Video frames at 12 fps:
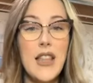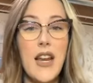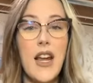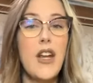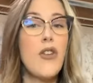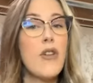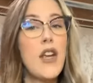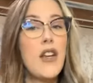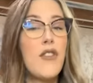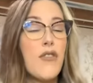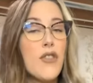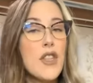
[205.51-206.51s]
that I
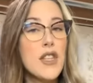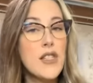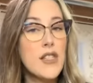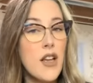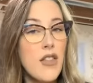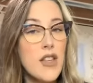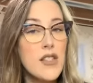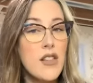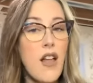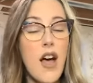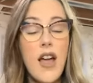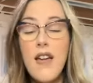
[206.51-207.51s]
created for this, this
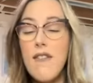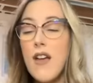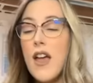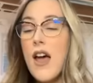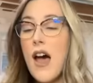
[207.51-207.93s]
live.